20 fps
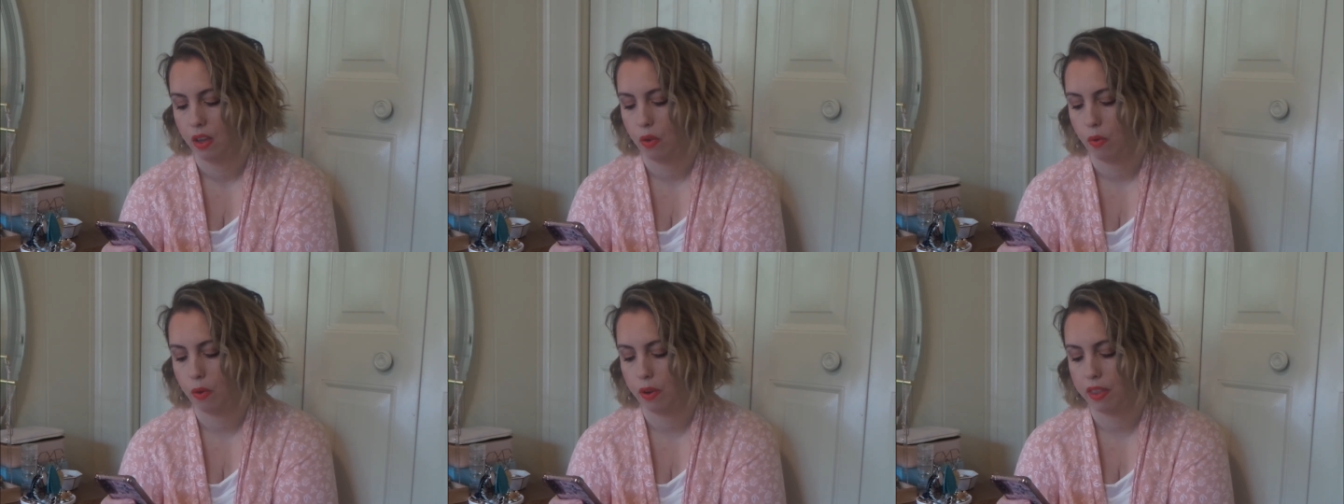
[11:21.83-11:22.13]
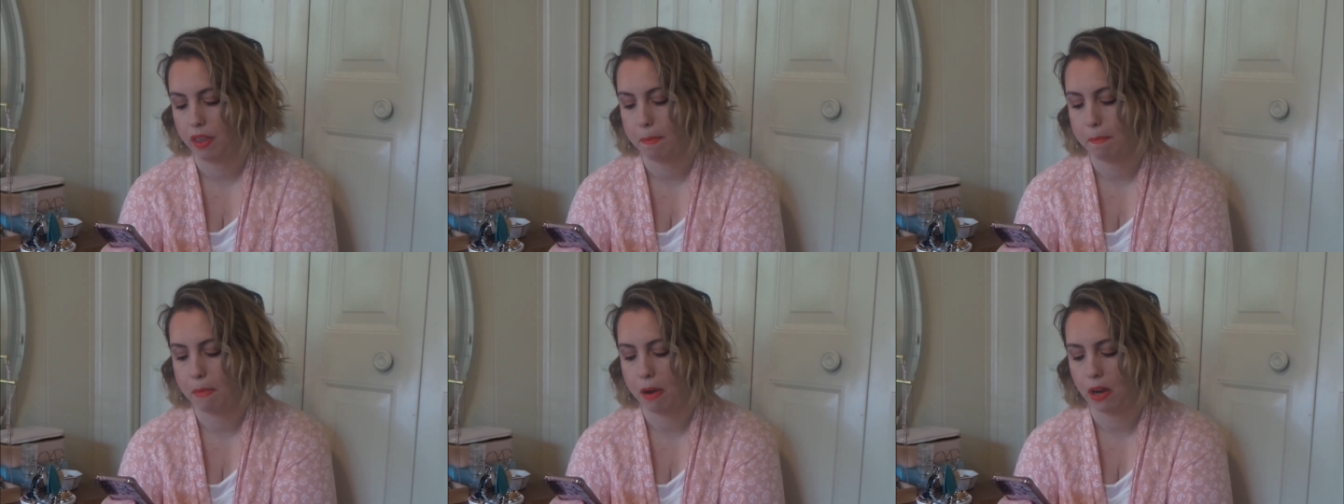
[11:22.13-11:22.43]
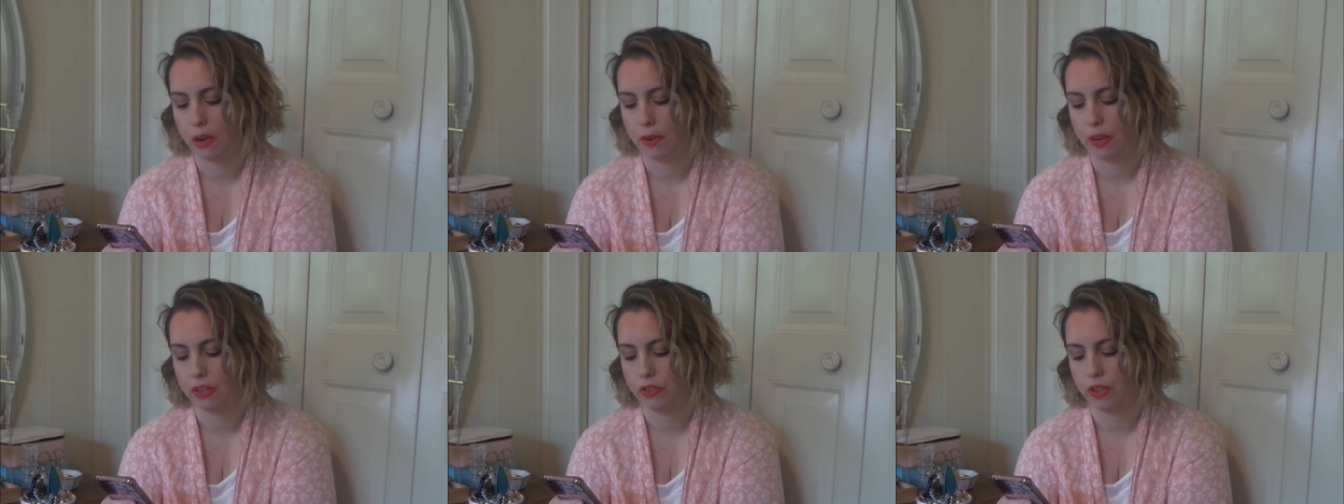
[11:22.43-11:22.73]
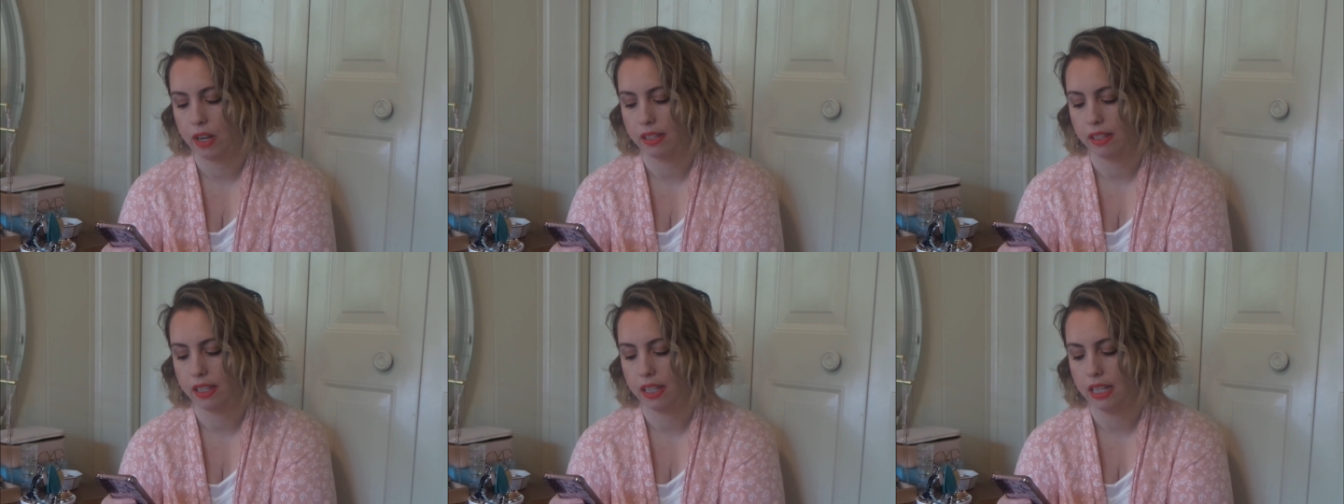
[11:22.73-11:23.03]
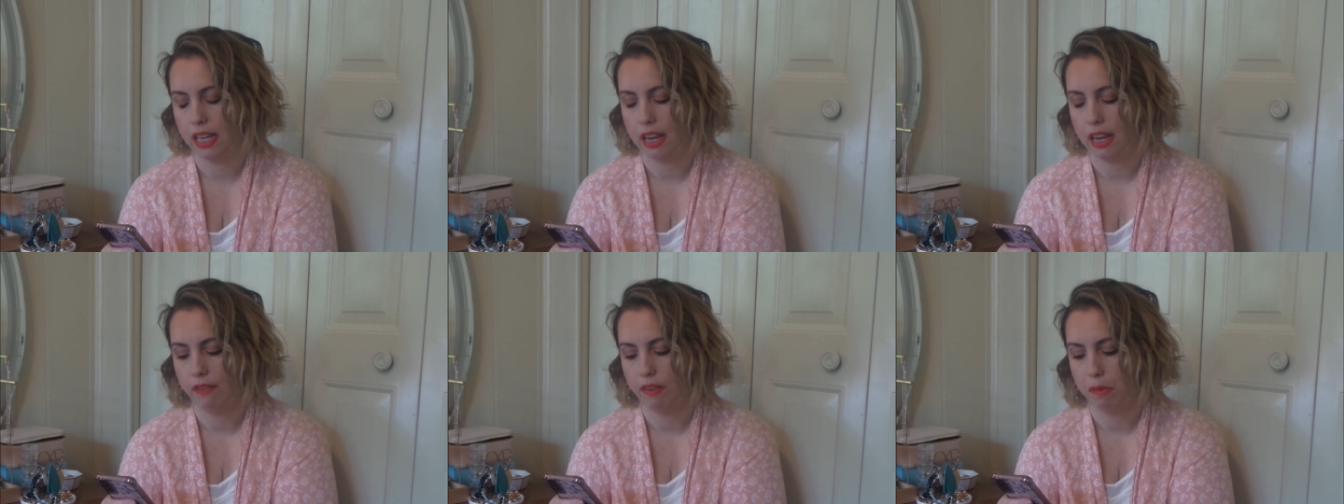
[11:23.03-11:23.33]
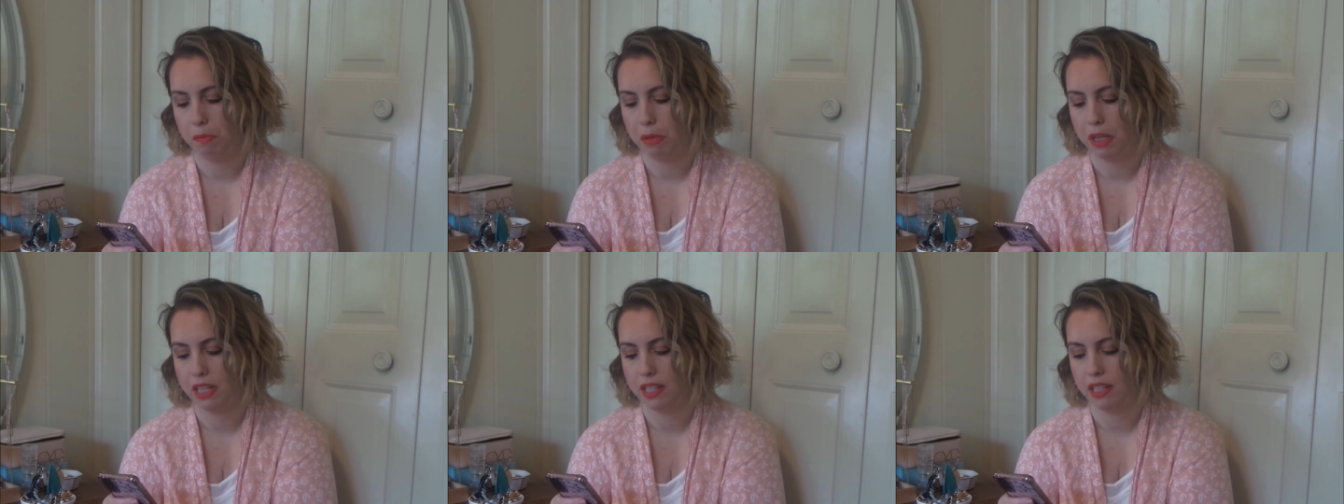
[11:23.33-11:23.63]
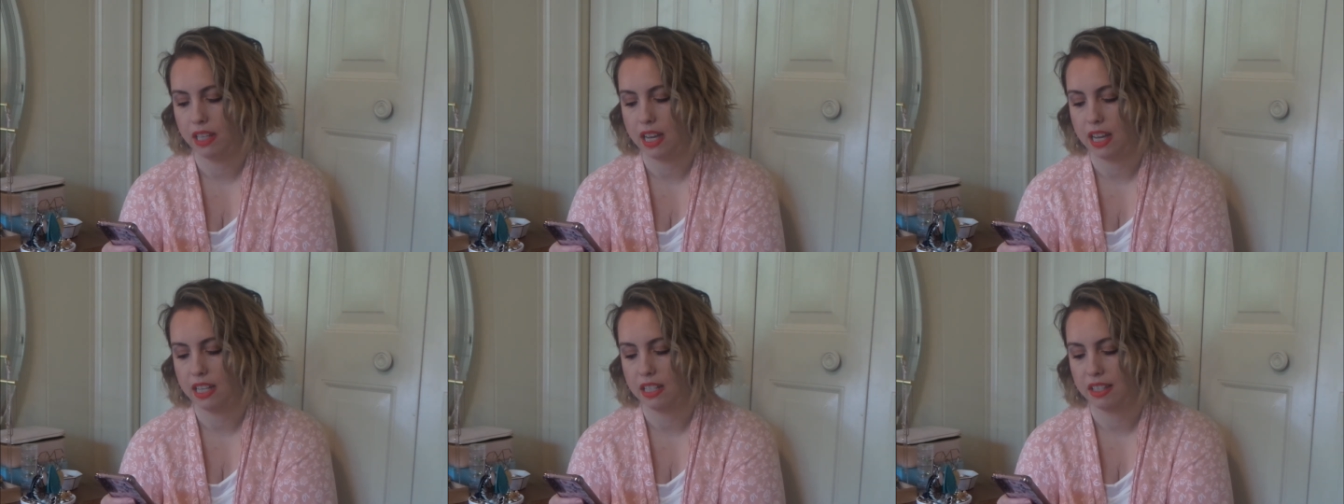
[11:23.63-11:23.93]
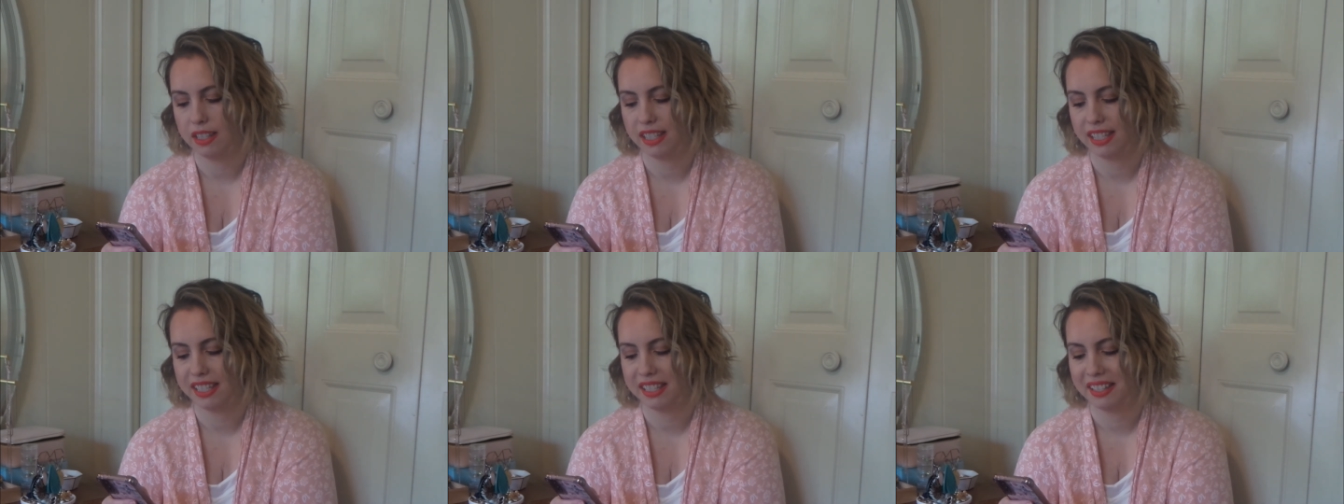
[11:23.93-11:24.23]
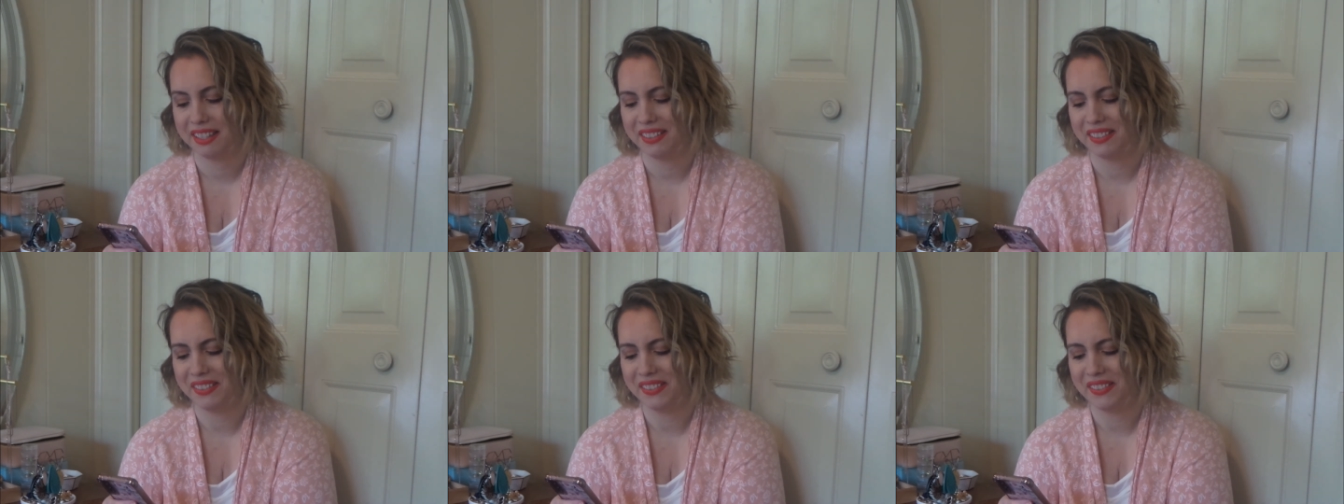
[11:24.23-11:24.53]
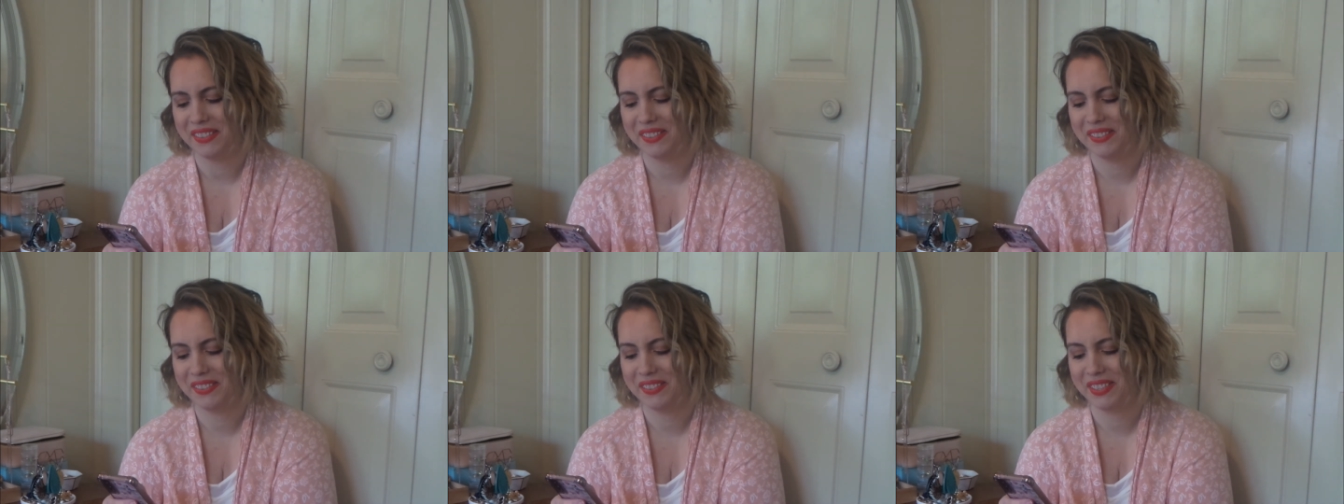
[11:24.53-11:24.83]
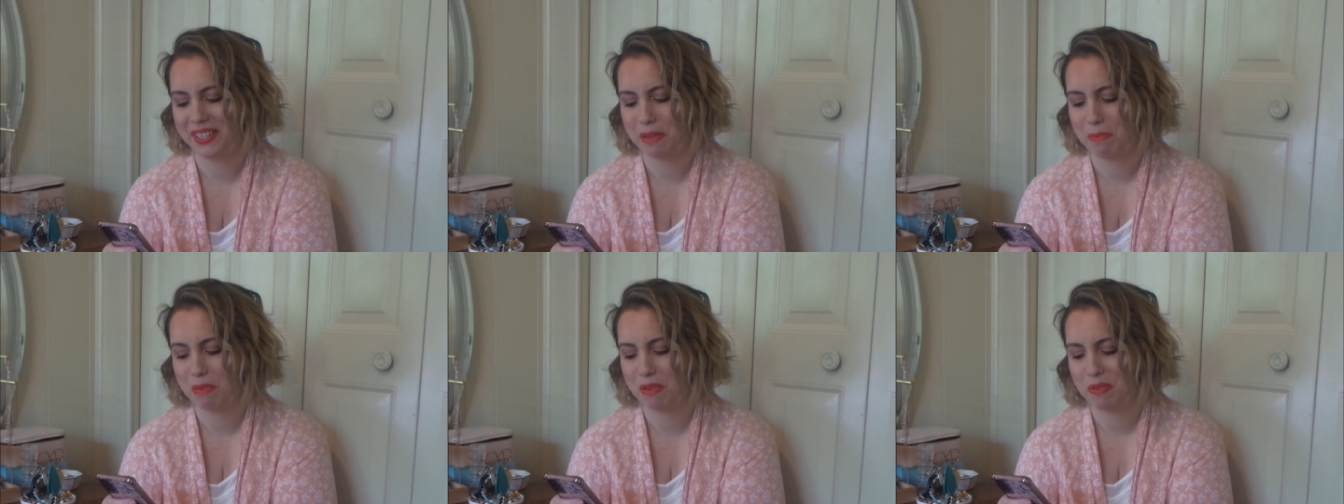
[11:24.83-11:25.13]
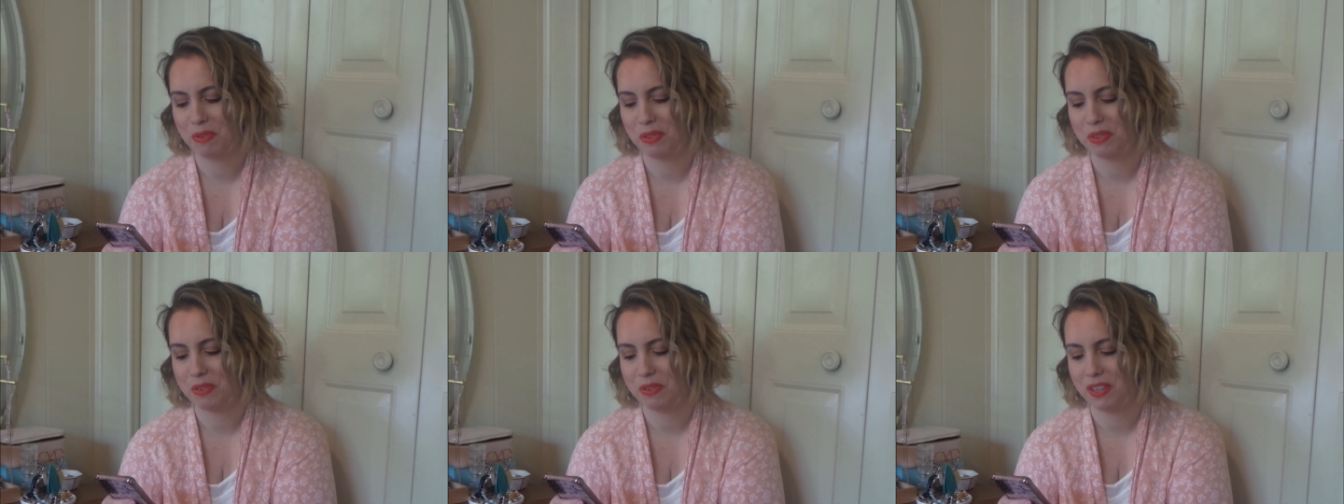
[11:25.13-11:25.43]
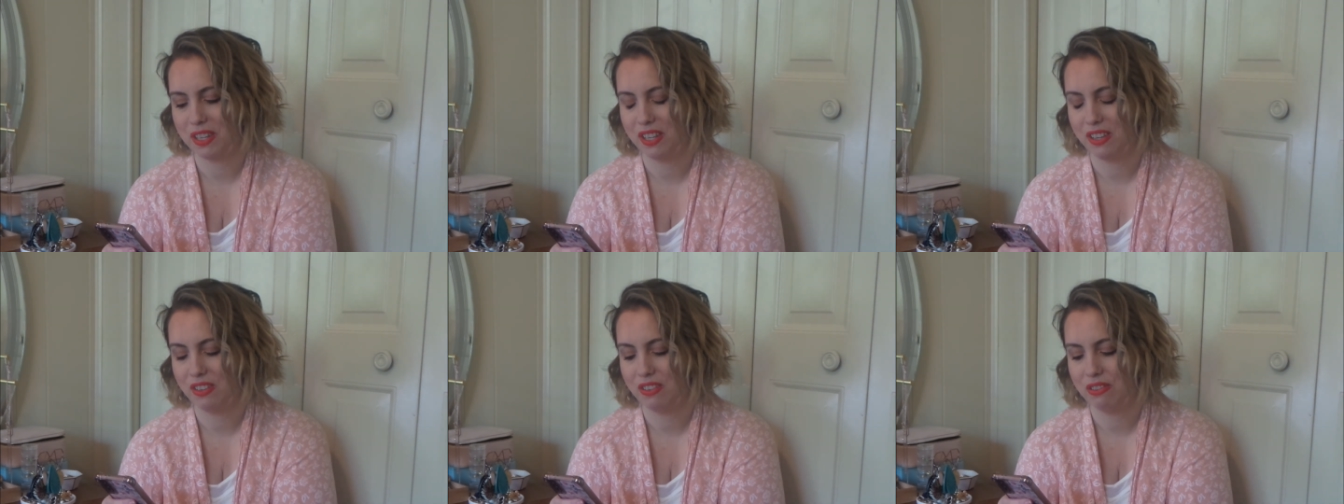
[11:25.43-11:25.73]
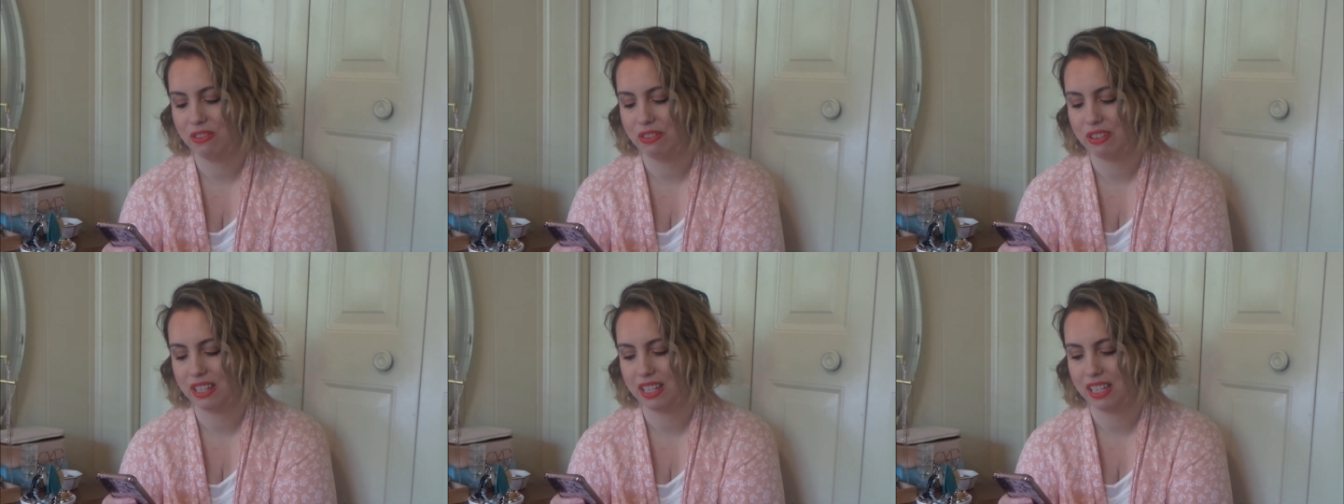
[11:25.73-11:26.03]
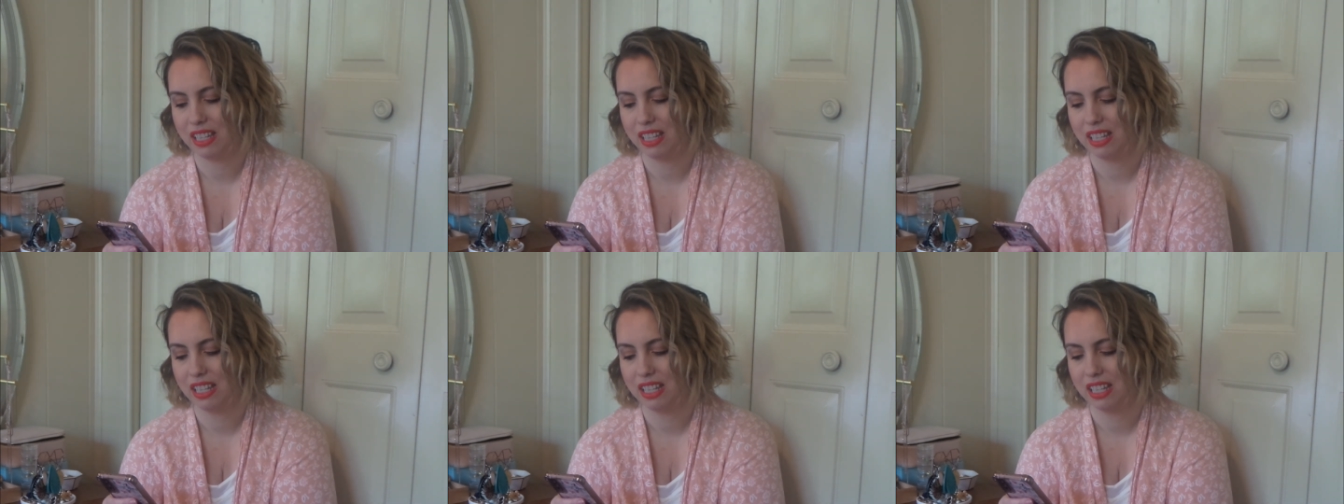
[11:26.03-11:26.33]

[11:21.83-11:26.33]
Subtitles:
or the Margaret dress in navy pin dots. Oh, they're both so cute.